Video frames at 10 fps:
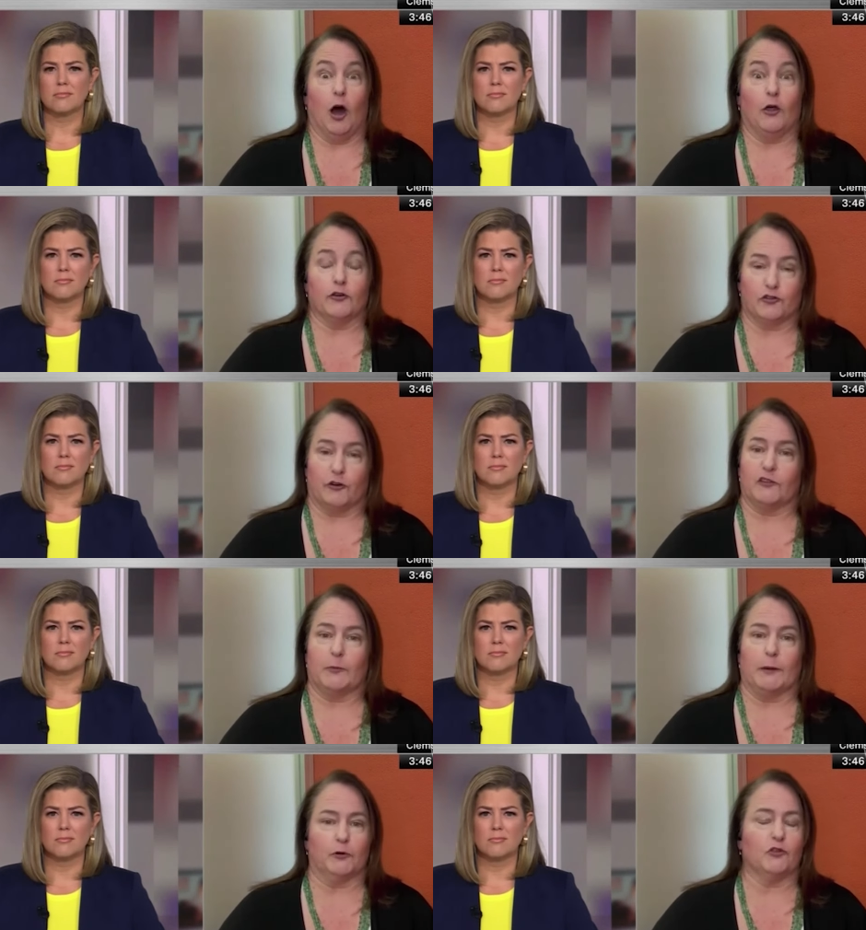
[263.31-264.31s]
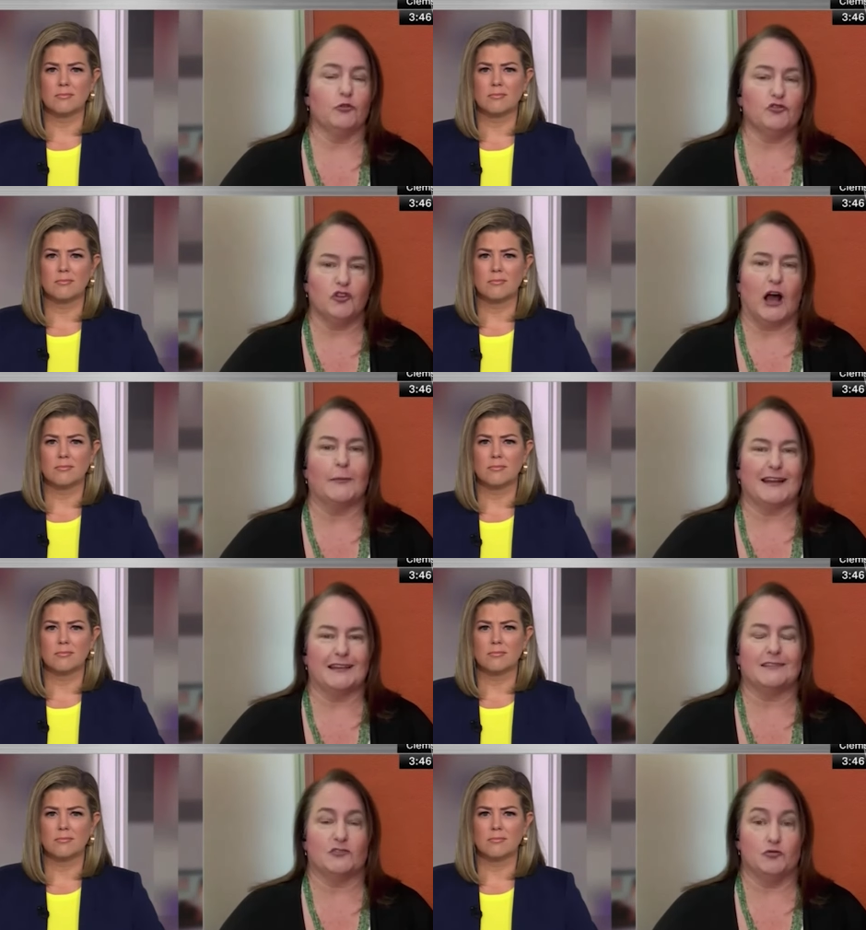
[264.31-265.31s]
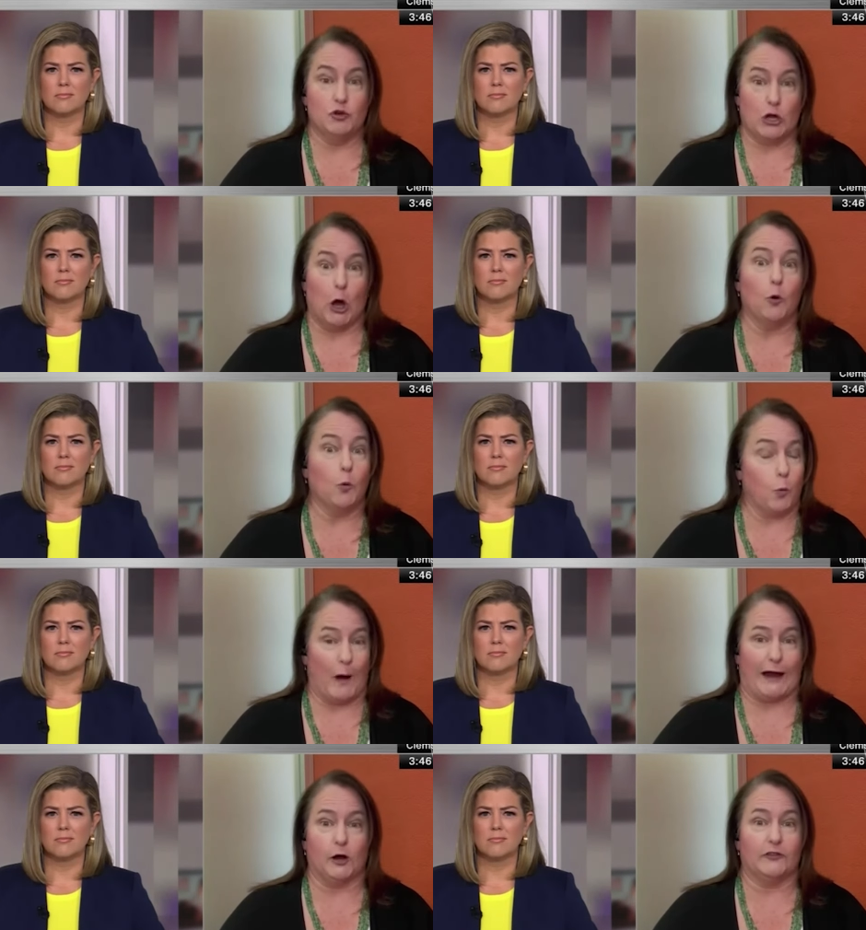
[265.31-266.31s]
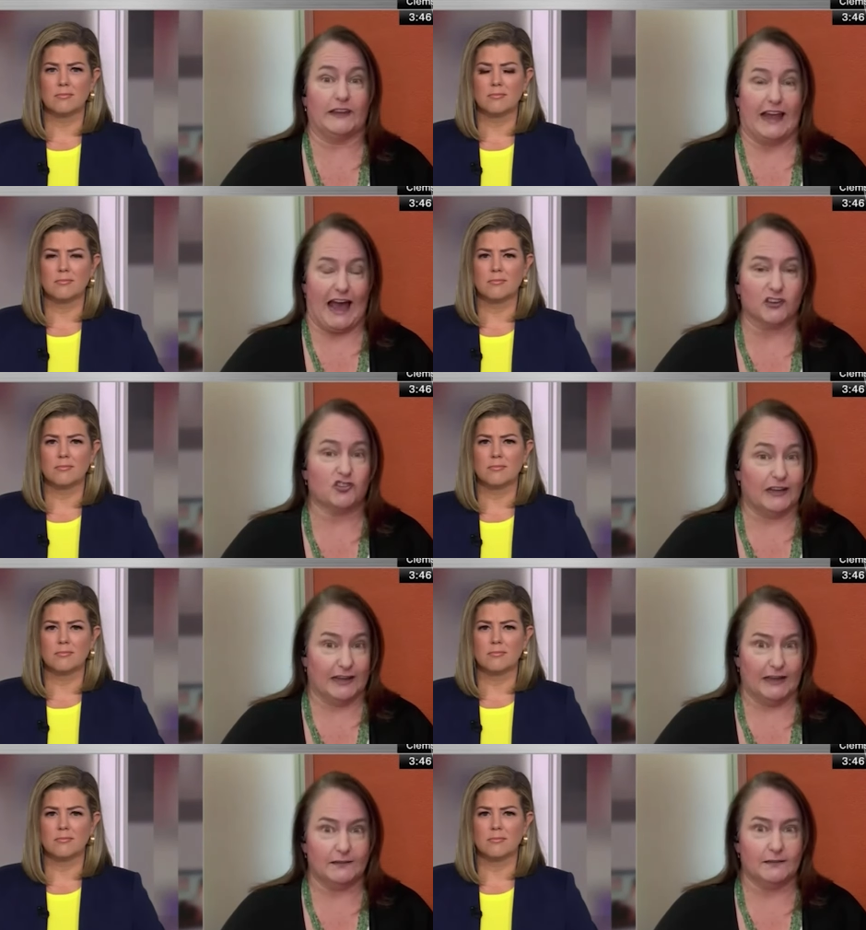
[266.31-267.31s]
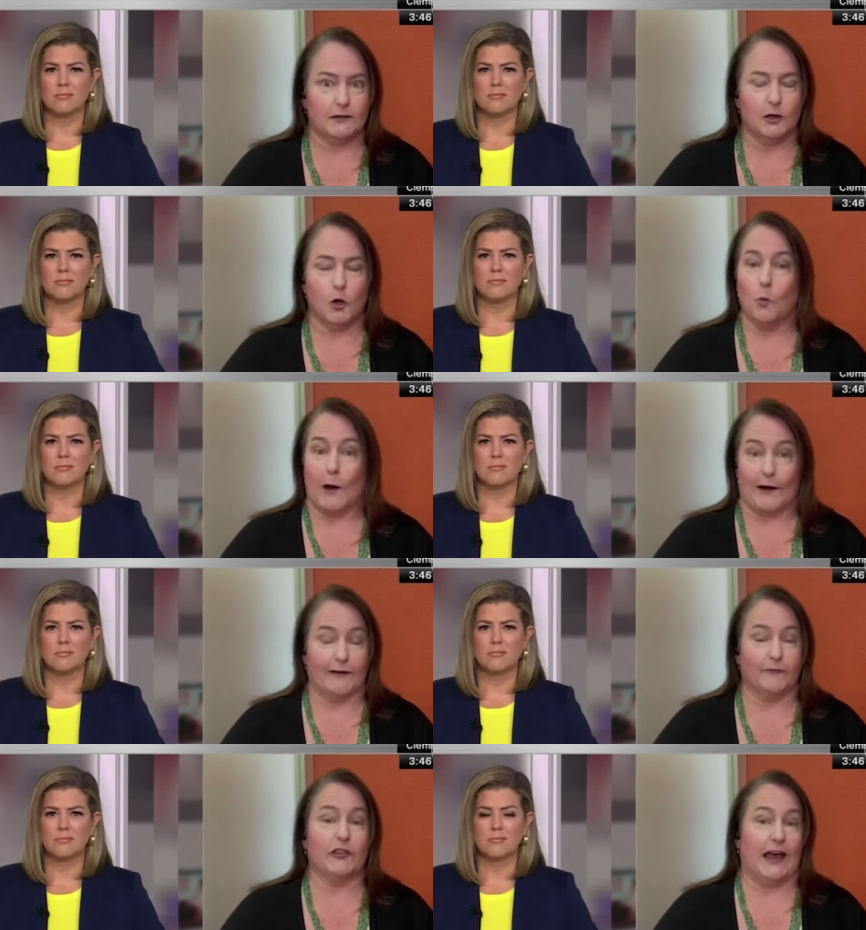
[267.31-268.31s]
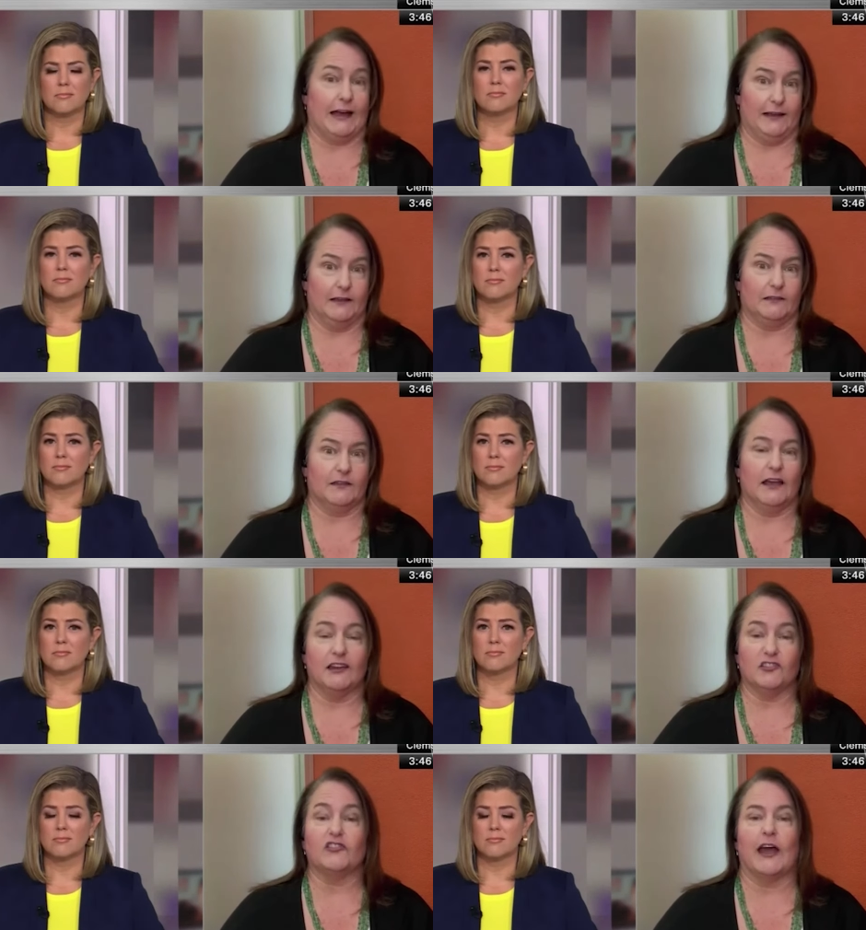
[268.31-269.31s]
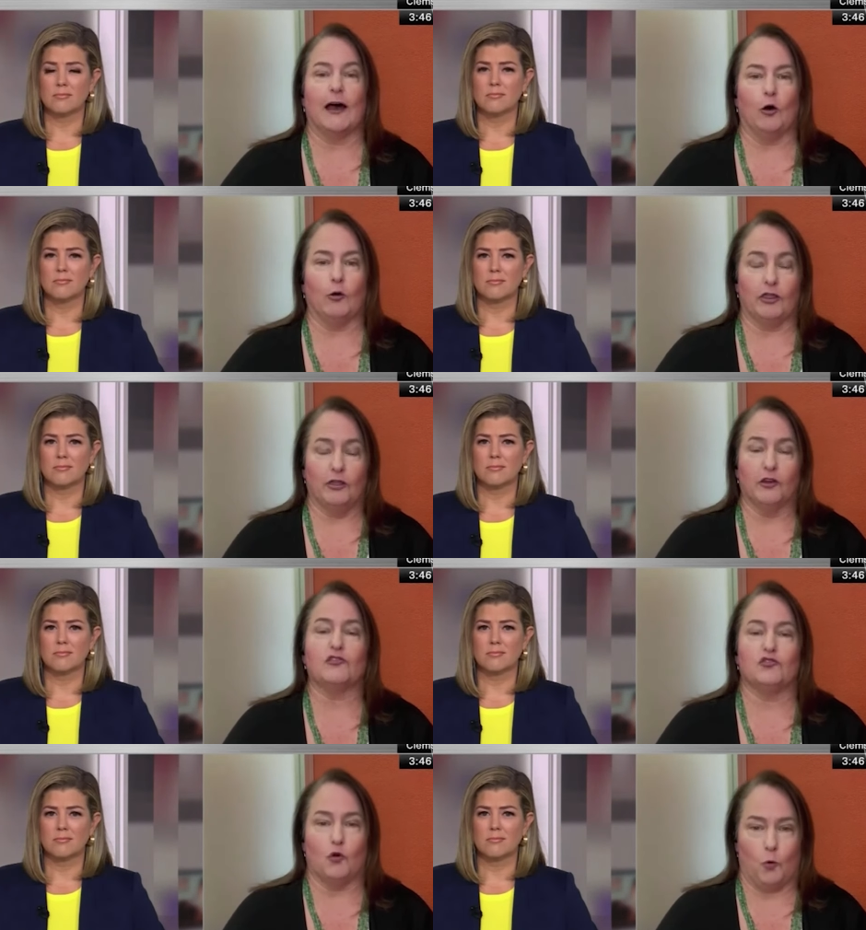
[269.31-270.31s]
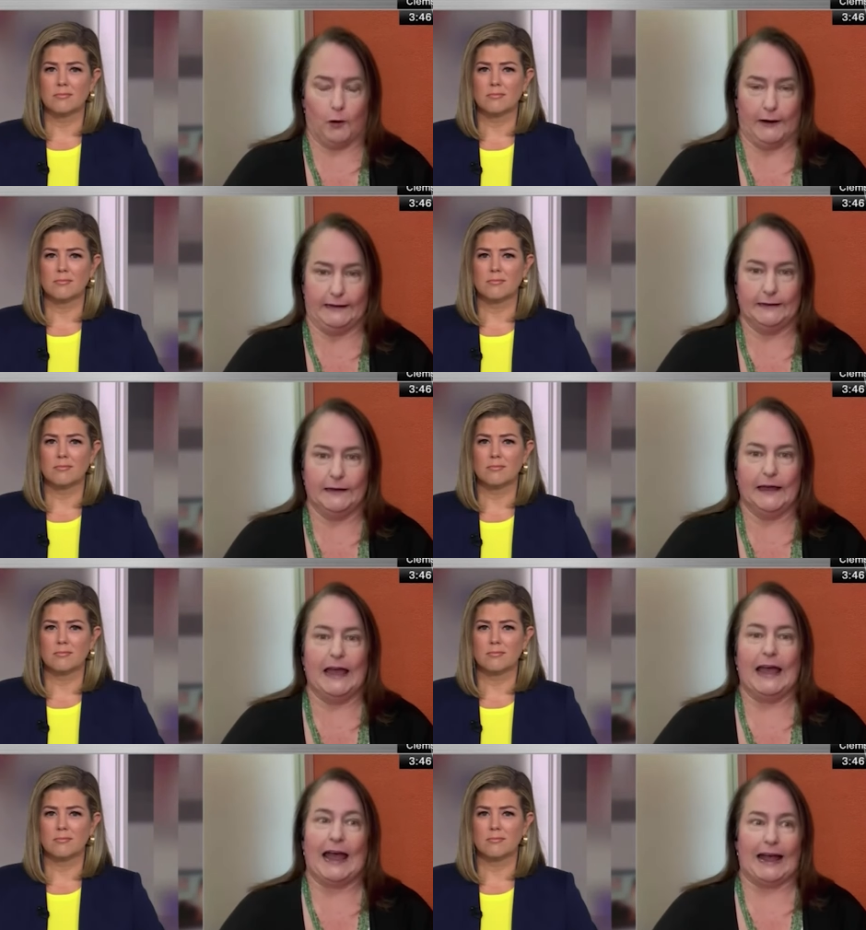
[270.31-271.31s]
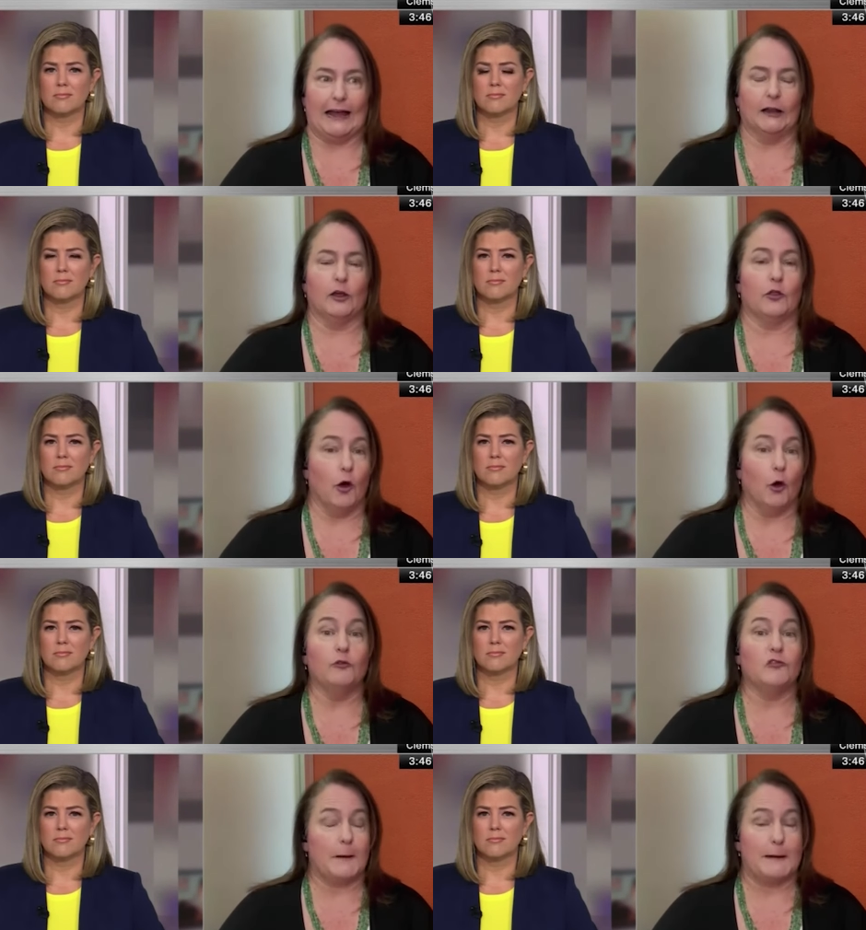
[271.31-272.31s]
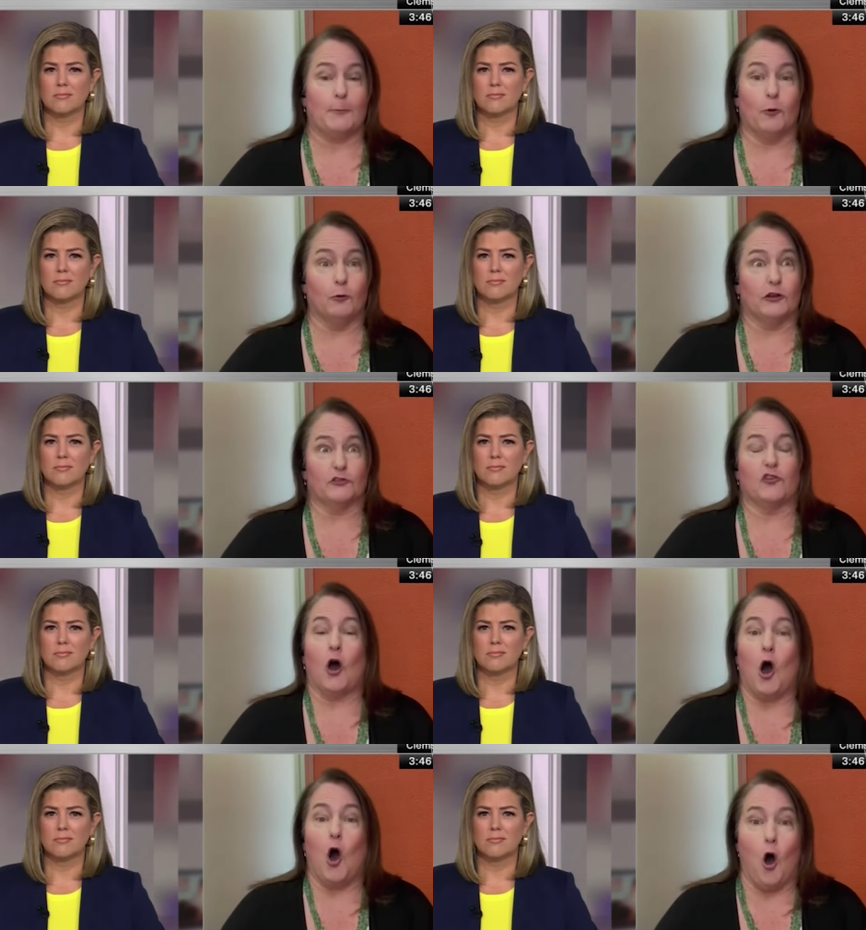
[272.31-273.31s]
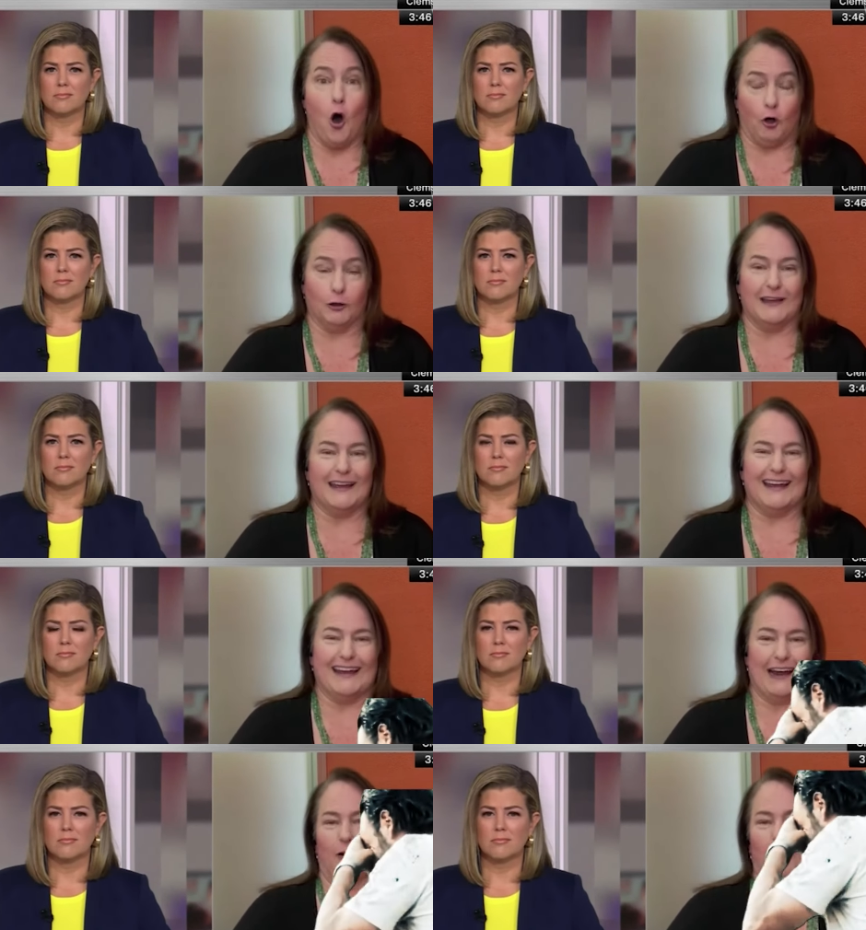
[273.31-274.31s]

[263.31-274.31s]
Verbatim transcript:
Speaker 1: and other service members whose job it is to go where the action is, wherever that is, and to tell the story. And those people, there's a hall